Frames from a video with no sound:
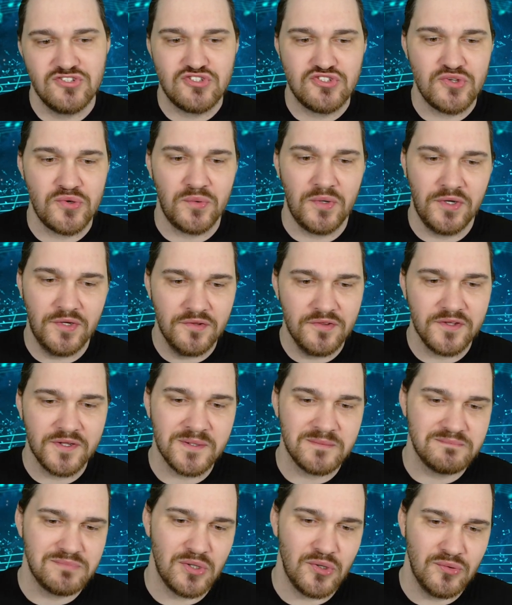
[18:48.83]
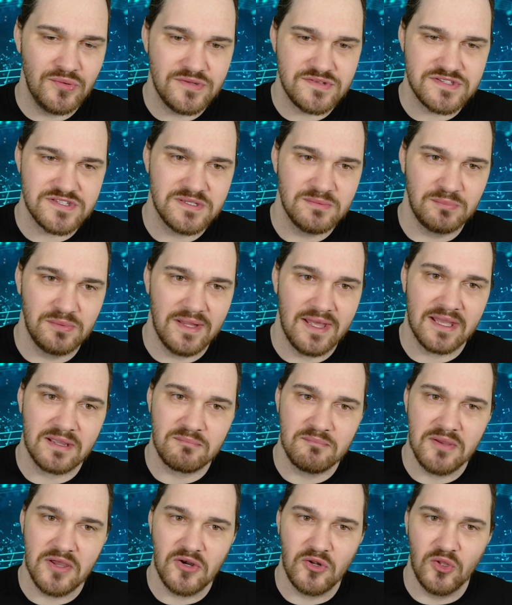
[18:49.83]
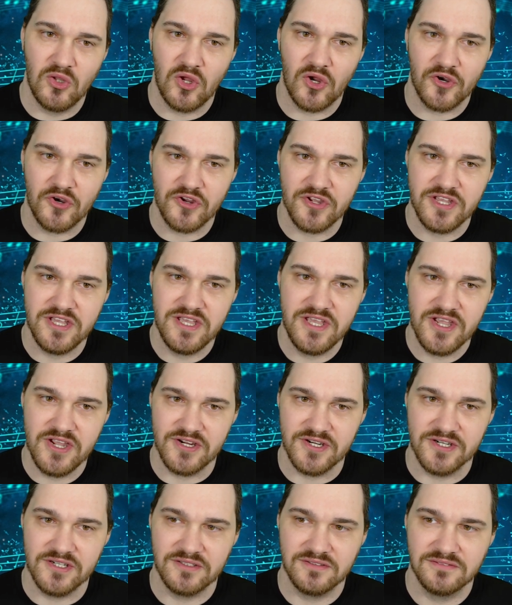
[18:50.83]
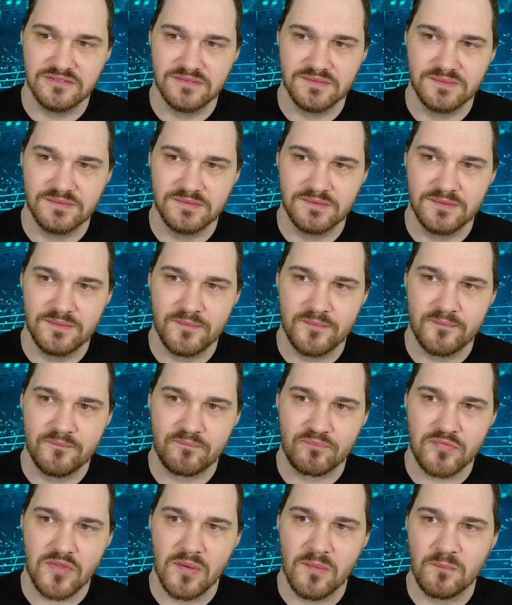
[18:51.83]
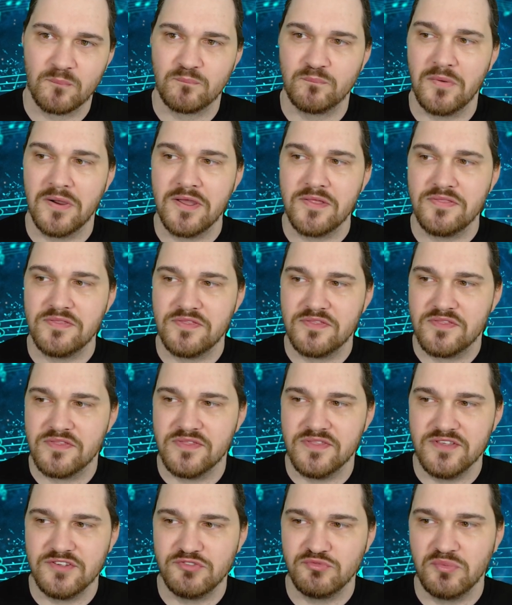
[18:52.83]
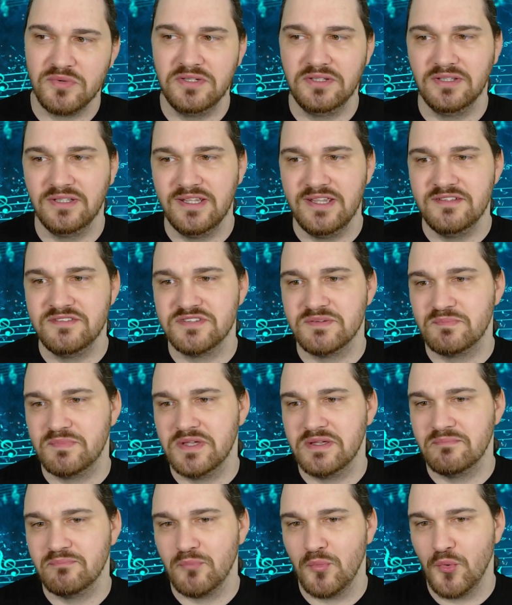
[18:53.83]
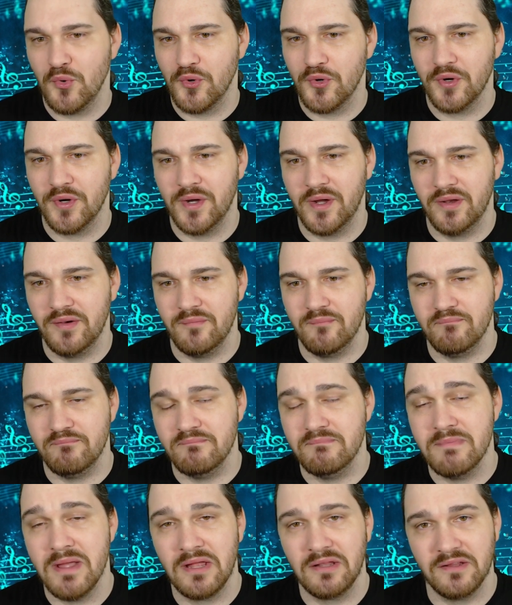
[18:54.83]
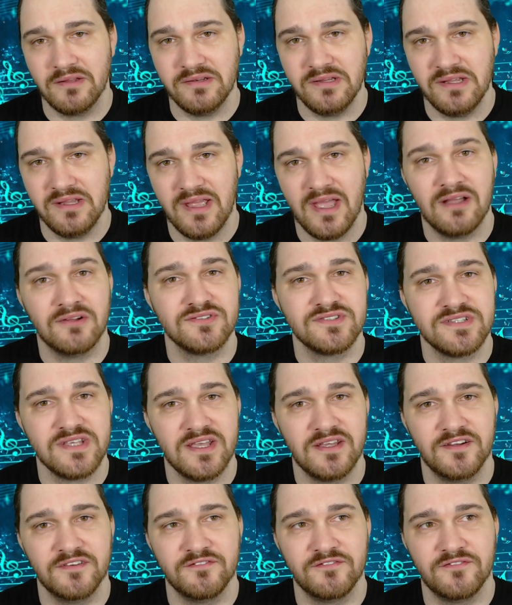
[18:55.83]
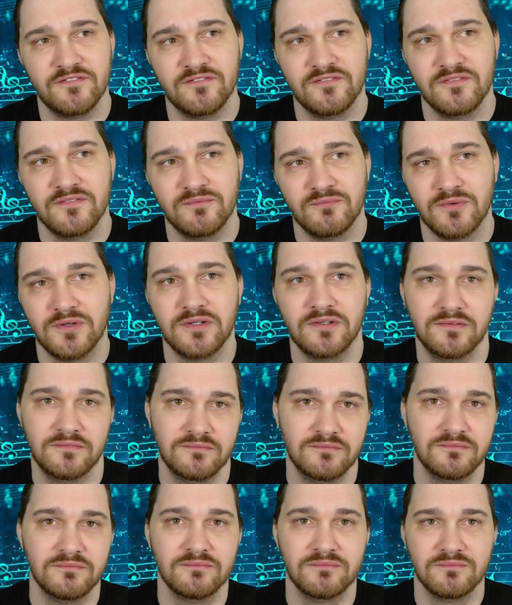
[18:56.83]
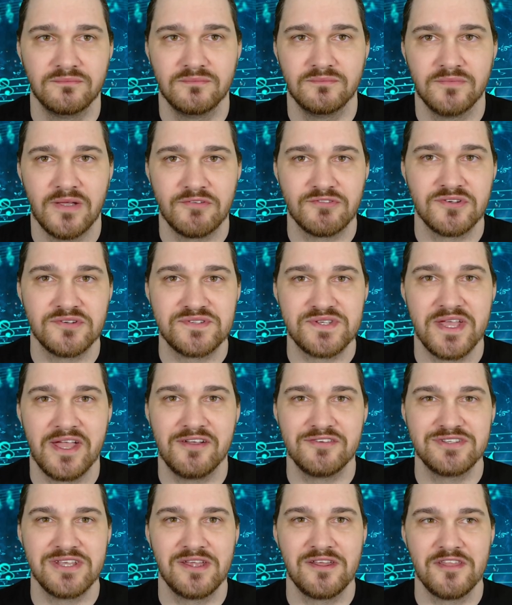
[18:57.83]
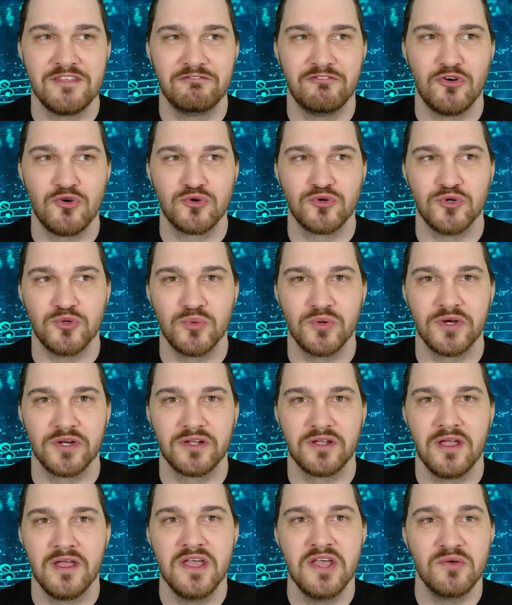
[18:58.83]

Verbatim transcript: So all the components to black metal are here. But this one leans a bit more on melody outside of, well, I was going to say outside of the vocal work,